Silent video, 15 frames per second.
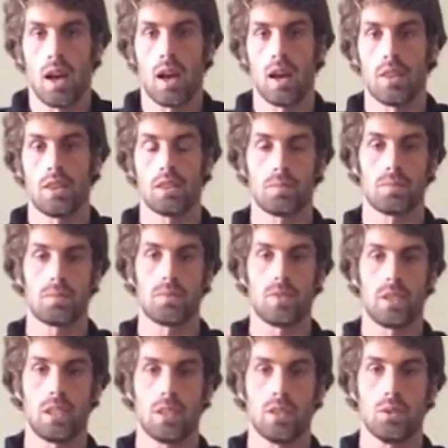This
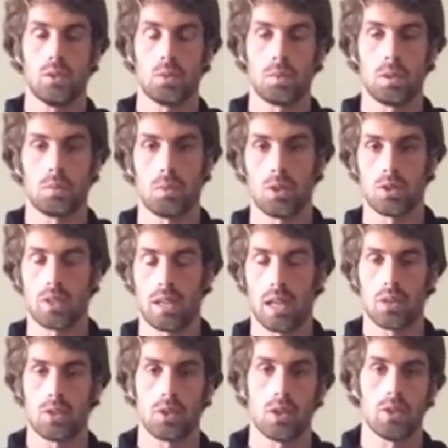video will be posted now
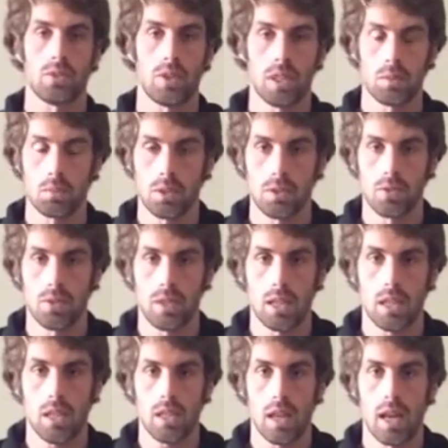to our Facebook
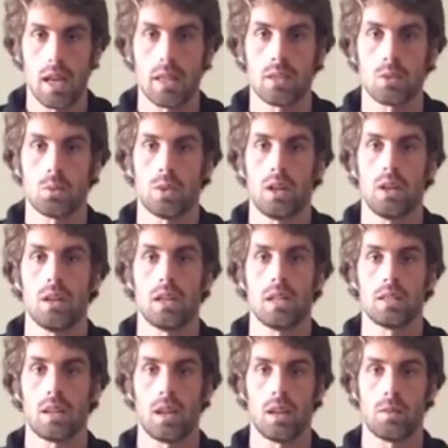feed, as well as
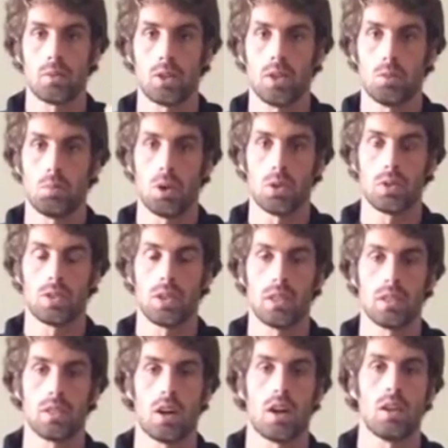I am going to post
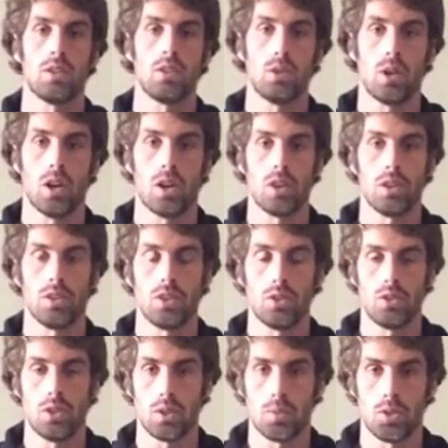this onto our
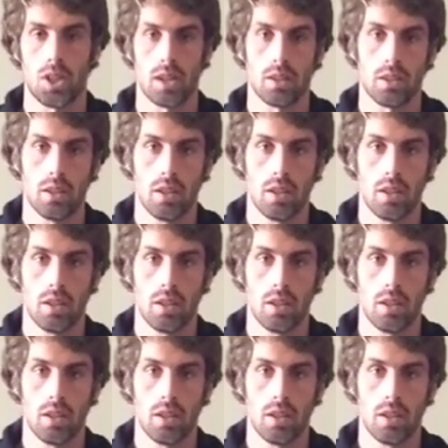YouTube channel.